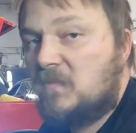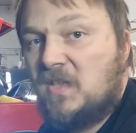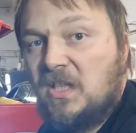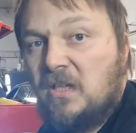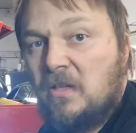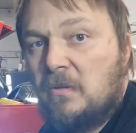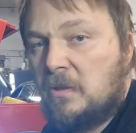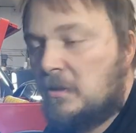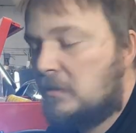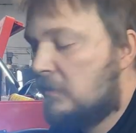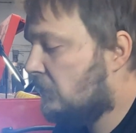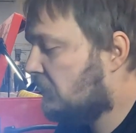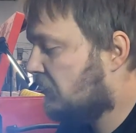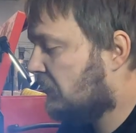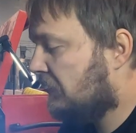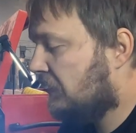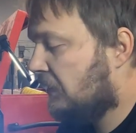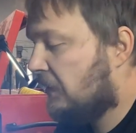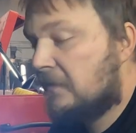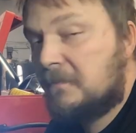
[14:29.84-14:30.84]
There we go.
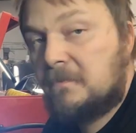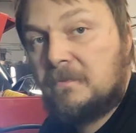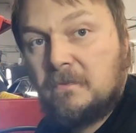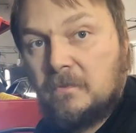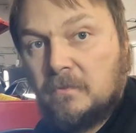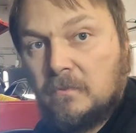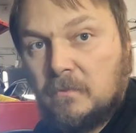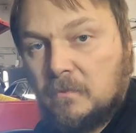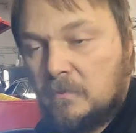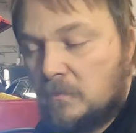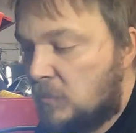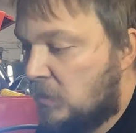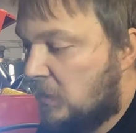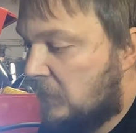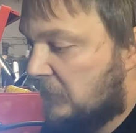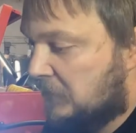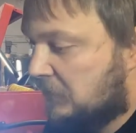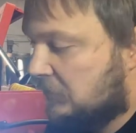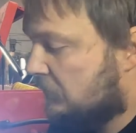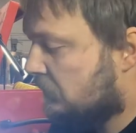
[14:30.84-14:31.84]
Okay, yeah.
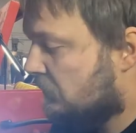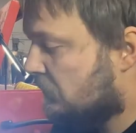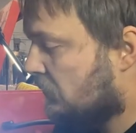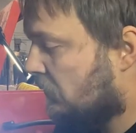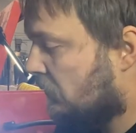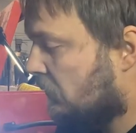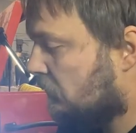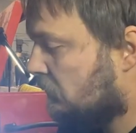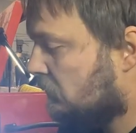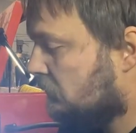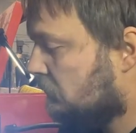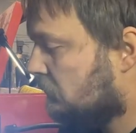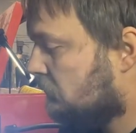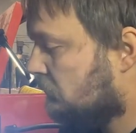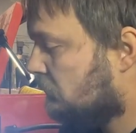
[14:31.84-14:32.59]
Perfect. So